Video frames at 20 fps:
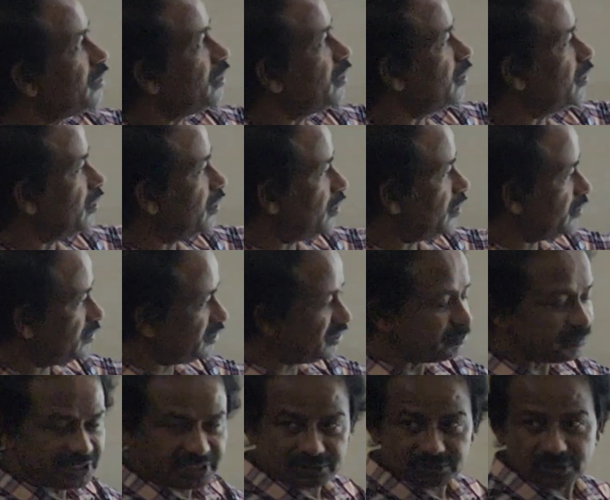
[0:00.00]
the
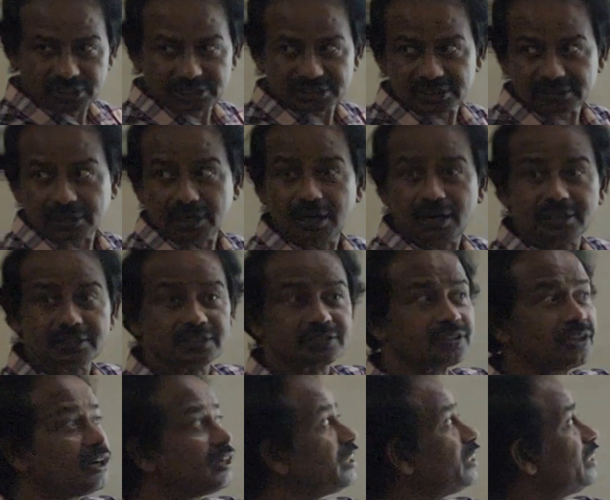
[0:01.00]
symmetric solution. All the
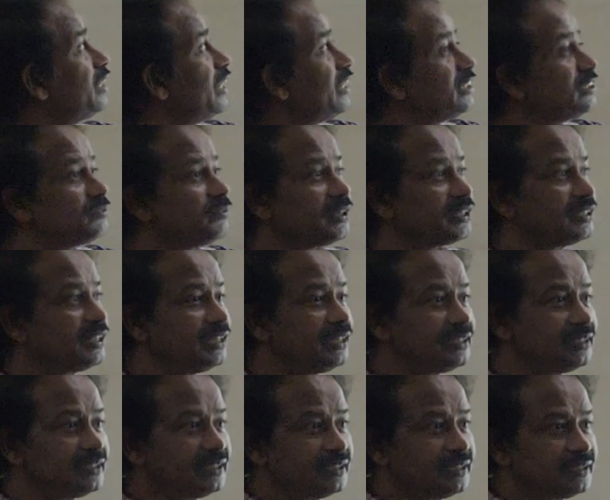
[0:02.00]
solid lines for
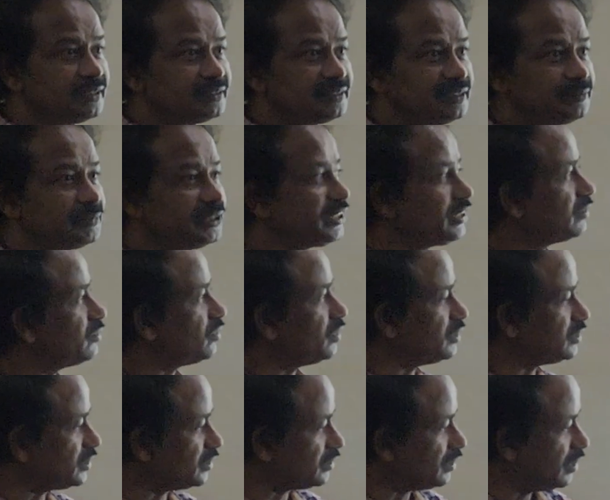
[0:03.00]
the symmetric
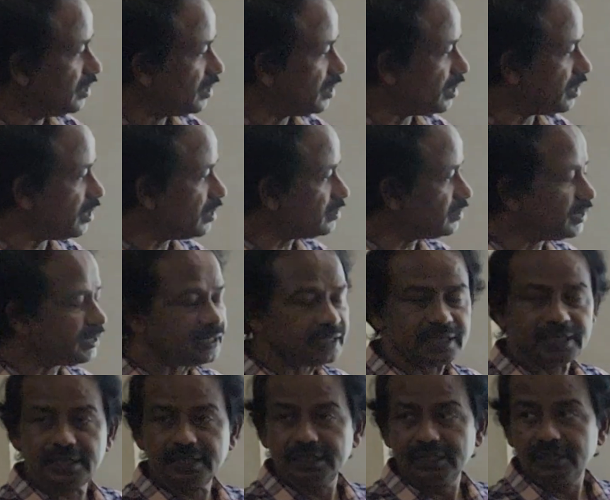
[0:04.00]
solution. All
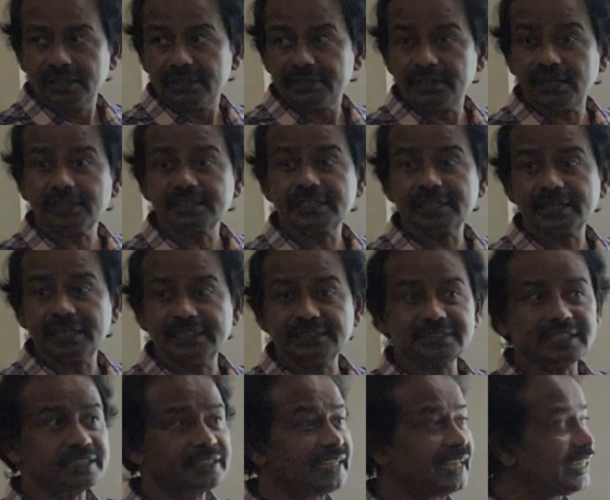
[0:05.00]
the dotted
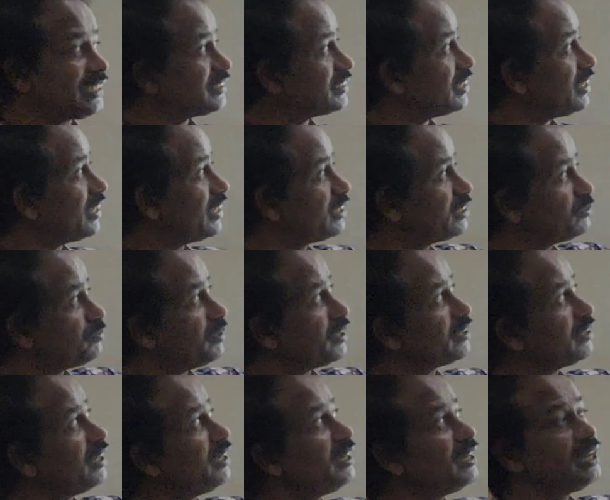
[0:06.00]
lines are dashed lines
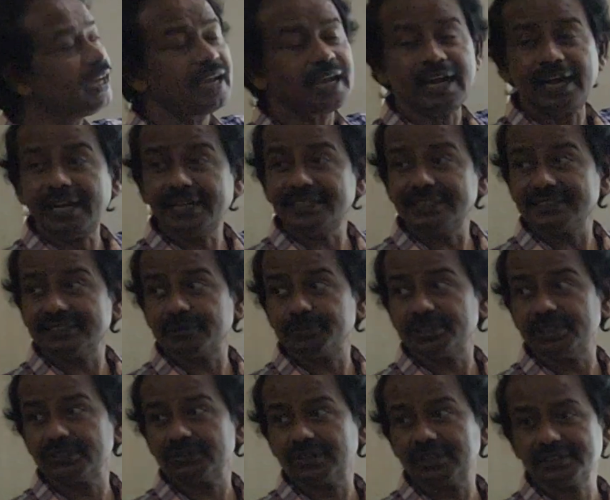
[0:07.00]
for the
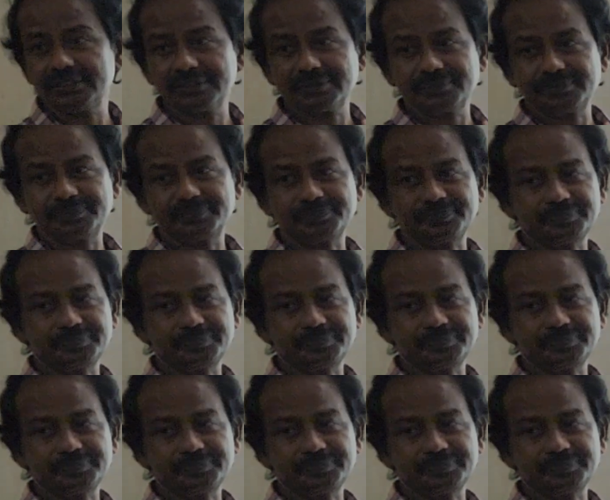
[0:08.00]
anti-symmetric solution.